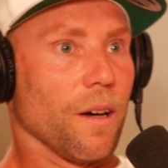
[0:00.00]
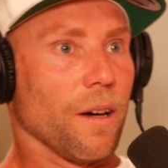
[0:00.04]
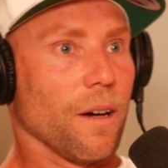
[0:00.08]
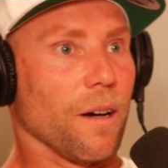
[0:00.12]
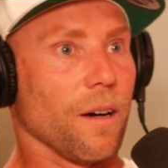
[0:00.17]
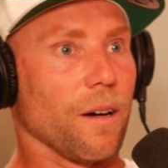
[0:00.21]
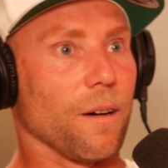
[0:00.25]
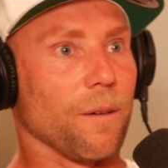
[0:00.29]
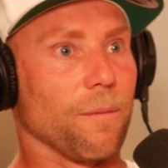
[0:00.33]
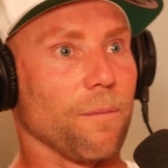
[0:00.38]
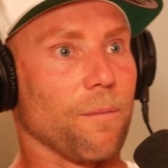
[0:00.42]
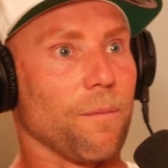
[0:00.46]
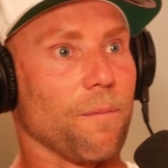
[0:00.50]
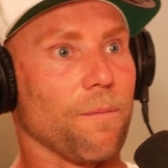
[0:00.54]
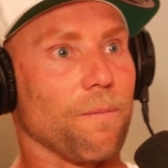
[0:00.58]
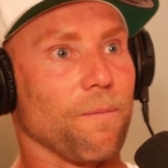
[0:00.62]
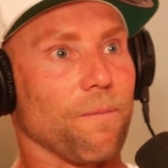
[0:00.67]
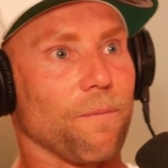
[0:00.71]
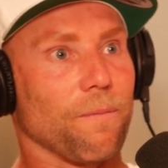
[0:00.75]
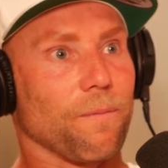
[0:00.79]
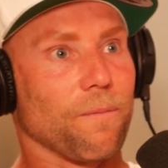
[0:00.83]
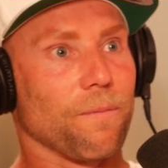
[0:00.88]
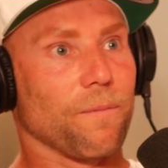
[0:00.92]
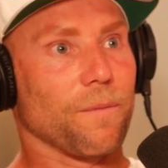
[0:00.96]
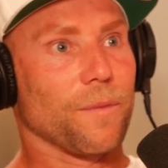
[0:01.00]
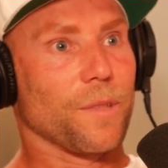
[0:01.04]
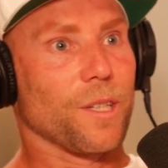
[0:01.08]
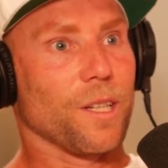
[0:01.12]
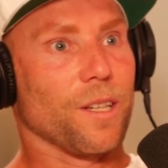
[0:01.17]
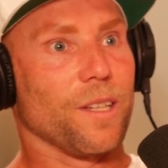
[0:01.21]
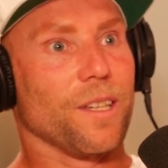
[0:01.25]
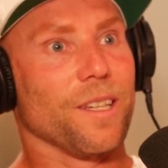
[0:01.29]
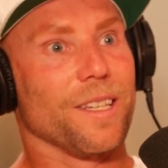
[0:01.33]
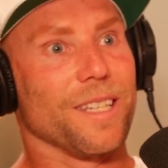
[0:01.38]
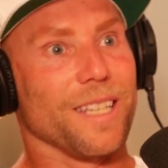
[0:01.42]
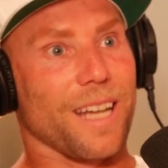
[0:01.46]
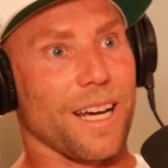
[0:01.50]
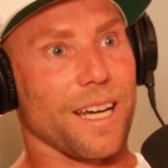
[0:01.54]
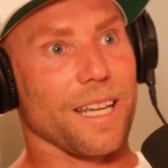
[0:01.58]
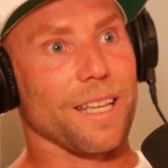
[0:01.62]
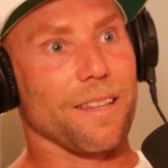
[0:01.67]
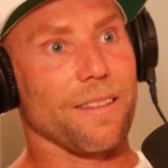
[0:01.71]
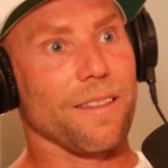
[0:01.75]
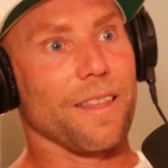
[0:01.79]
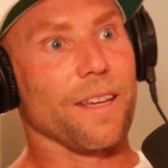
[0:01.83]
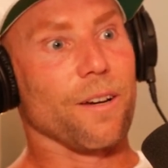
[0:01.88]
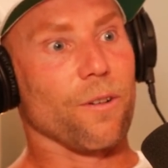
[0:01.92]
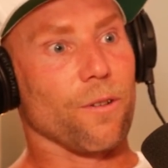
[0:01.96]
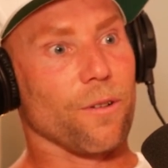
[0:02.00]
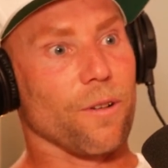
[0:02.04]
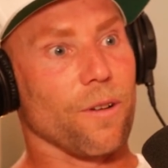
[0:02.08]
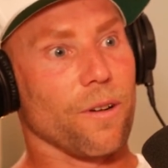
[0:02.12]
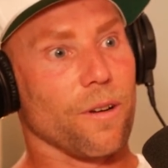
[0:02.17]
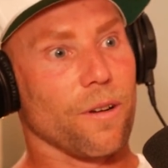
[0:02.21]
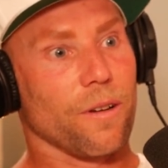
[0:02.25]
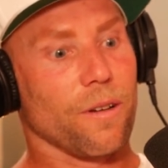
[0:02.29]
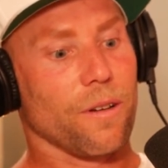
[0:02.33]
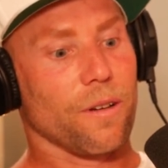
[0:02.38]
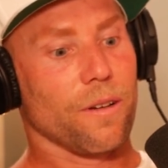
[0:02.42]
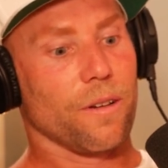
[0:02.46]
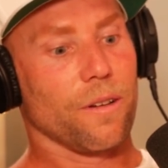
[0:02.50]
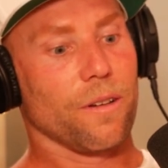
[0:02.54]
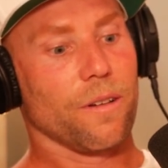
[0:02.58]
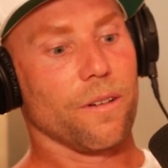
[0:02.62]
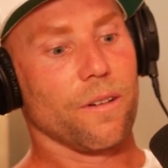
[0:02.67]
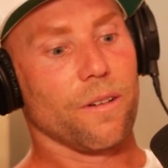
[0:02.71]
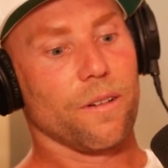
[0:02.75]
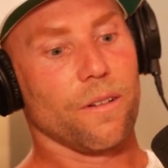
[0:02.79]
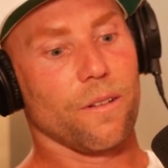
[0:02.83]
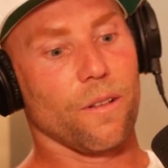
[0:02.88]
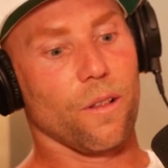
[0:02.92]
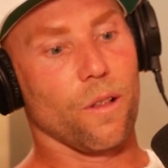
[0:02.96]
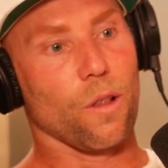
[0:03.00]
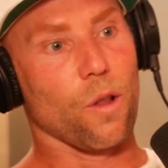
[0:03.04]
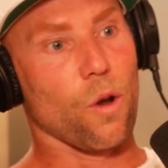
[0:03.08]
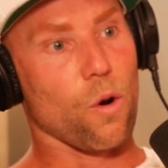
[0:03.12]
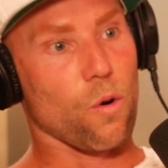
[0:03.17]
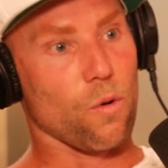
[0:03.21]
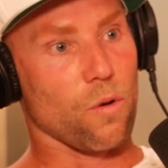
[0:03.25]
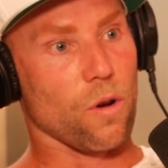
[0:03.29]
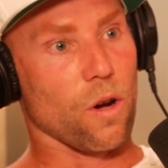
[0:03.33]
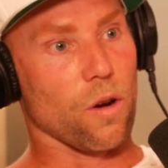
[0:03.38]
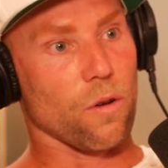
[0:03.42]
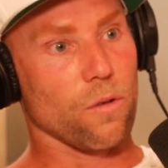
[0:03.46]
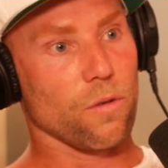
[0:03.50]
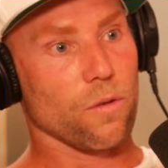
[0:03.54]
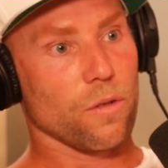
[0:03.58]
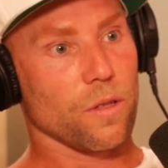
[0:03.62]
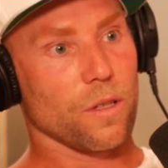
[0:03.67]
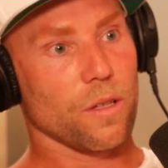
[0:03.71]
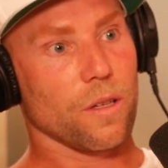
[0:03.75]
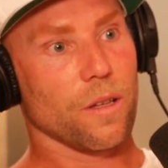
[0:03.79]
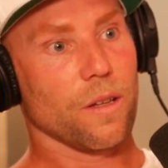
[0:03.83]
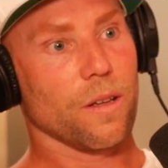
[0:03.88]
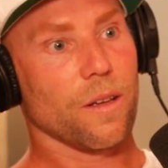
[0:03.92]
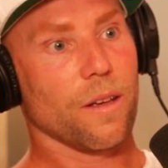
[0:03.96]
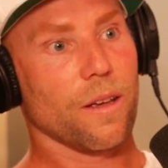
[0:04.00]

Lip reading: to design their logos,